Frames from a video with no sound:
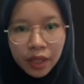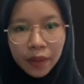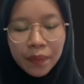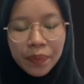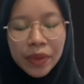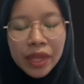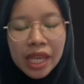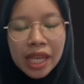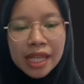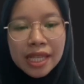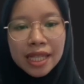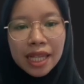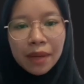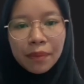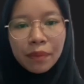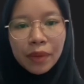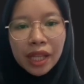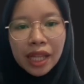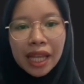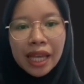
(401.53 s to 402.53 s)
Example
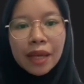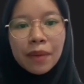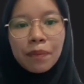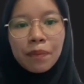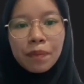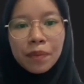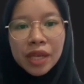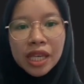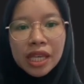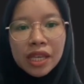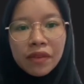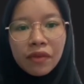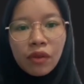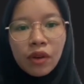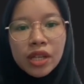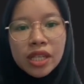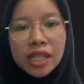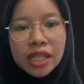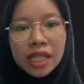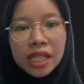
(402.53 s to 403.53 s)
like P,
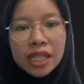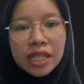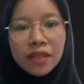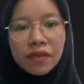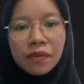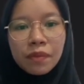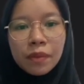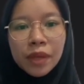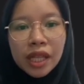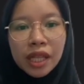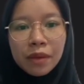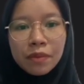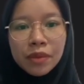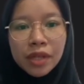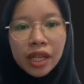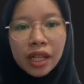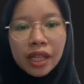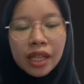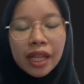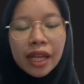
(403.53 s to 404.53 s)
voiceless bilabial
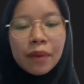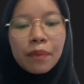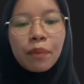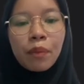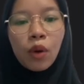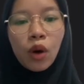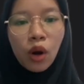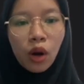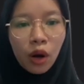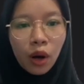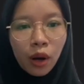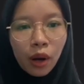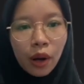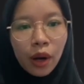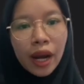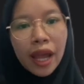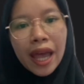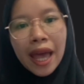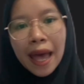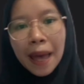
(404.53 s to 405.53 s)
like pour,
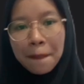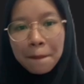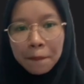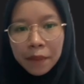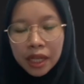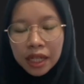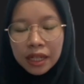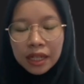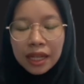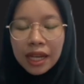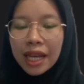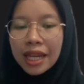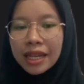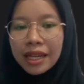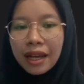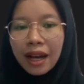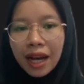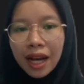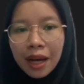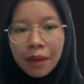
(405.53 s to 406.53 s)
happen, and
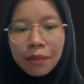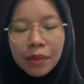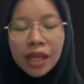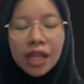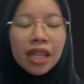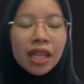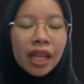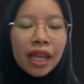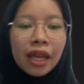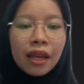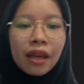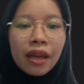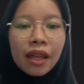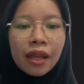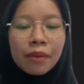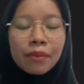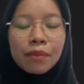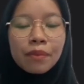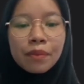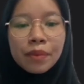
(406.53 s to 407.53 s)
cup, and
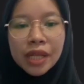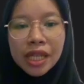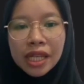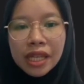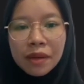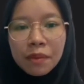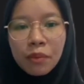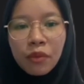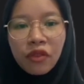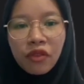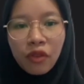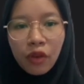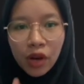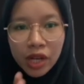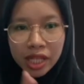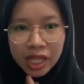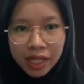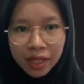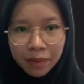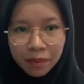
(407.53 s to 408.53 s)
B, voice
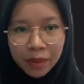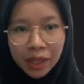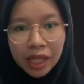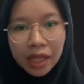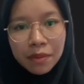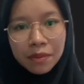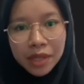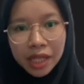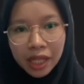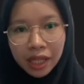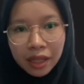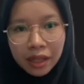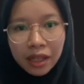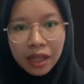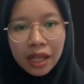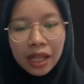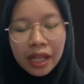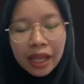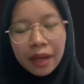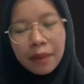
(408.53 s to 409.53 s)
bilabial like
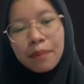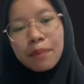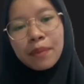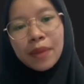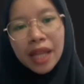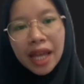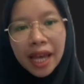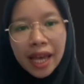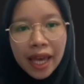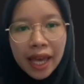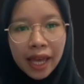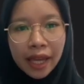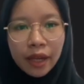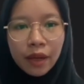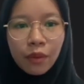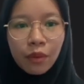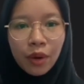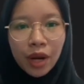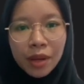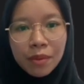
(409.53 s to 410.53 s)
black,
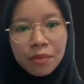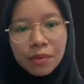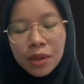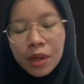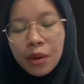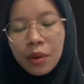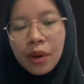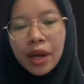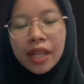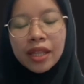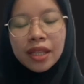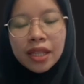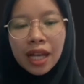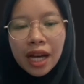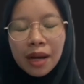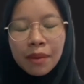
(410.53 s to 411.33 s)
rainbow, and knob.